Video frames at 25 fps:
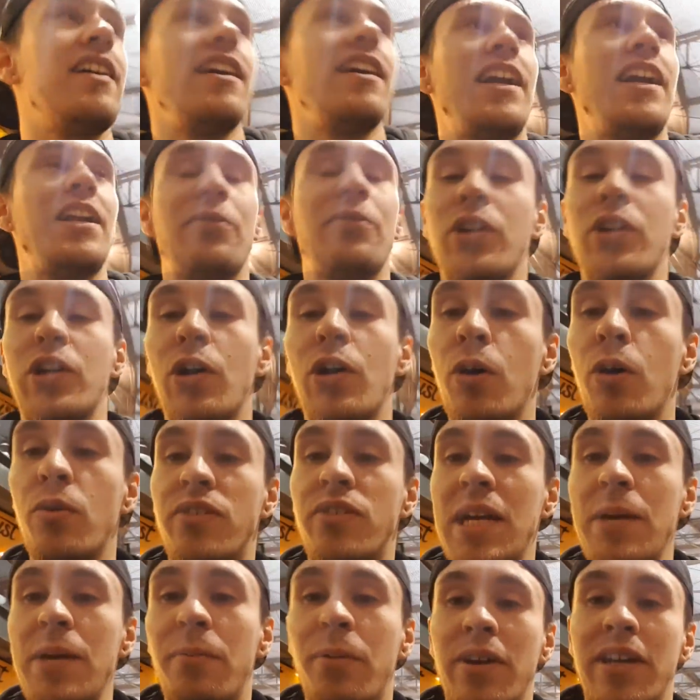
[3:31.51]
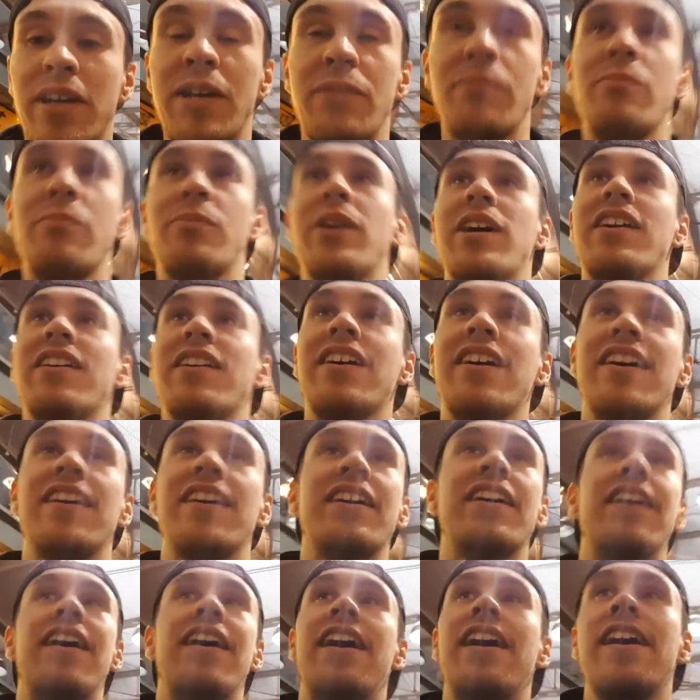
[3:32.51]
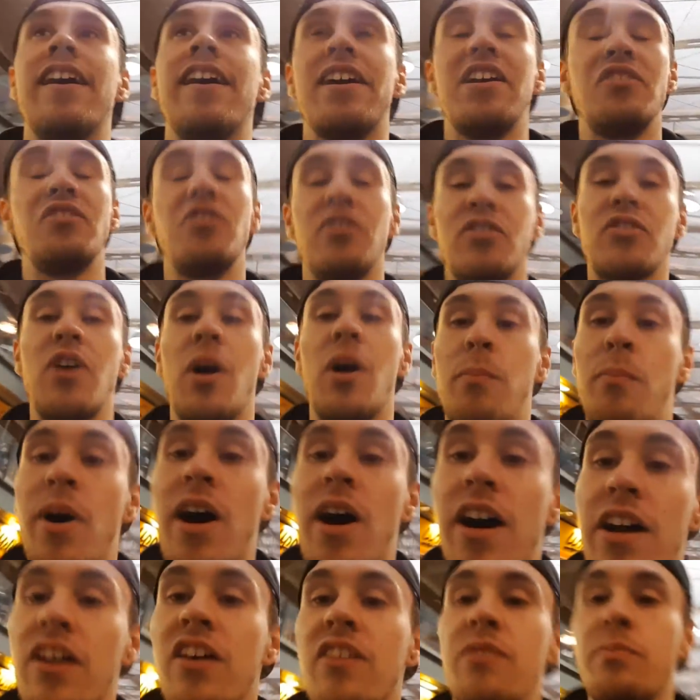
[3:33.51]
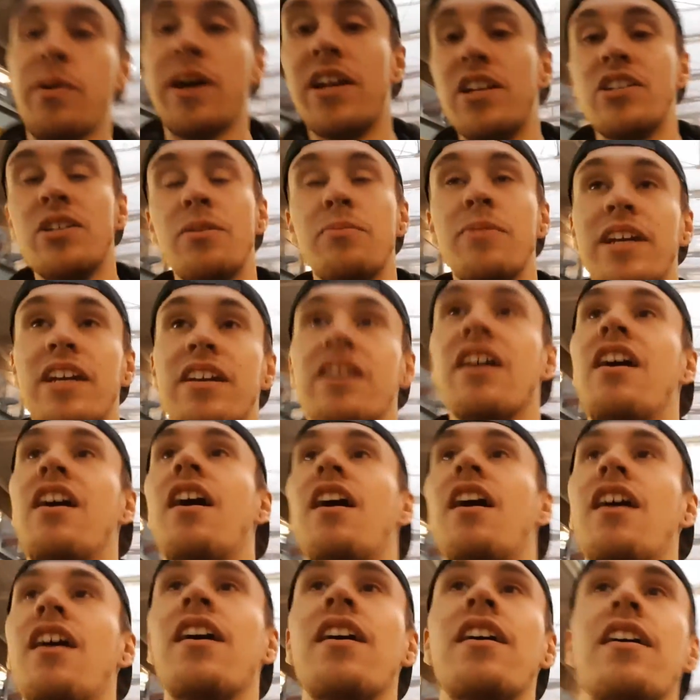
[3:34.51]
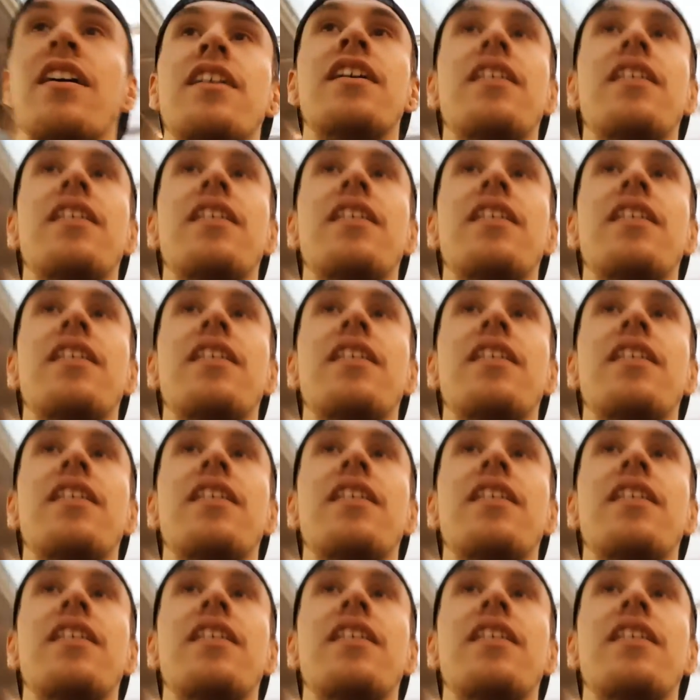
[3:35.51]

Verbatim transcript: I didn't want to go deep on him, but no, just got parred off by Jimmy Carr.